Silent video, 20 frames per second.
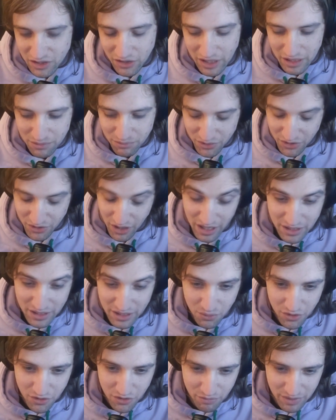The grand
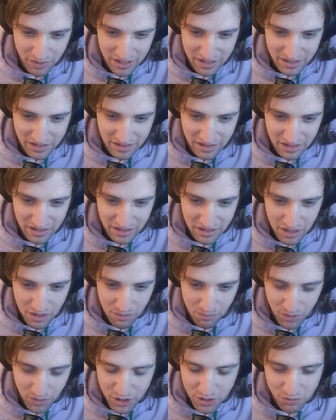prize would have been
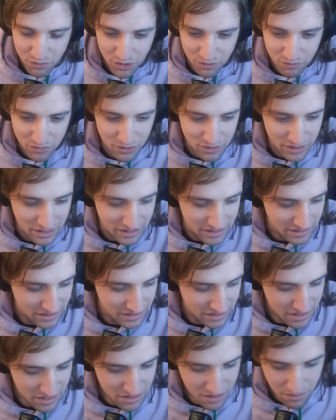much more
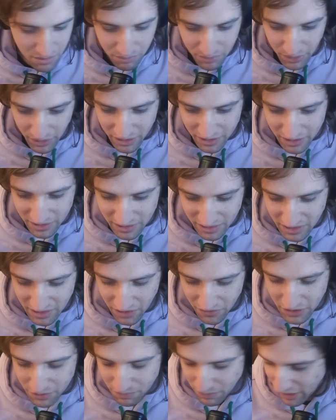moola. But
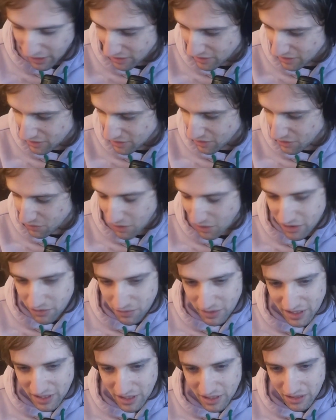if this pilot goes well,
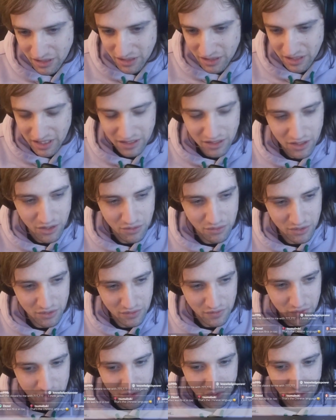if you think it, it goes well
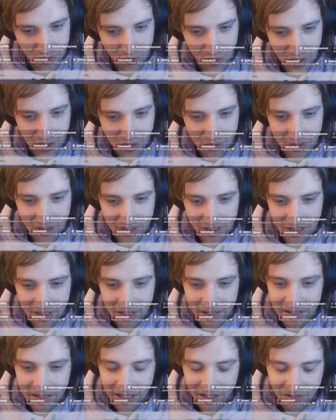in the future as well,
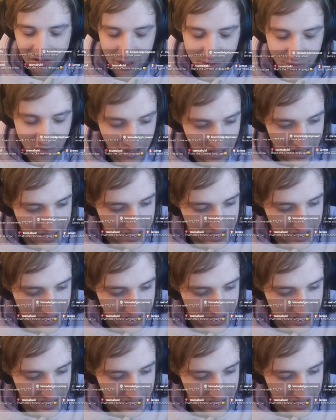that grand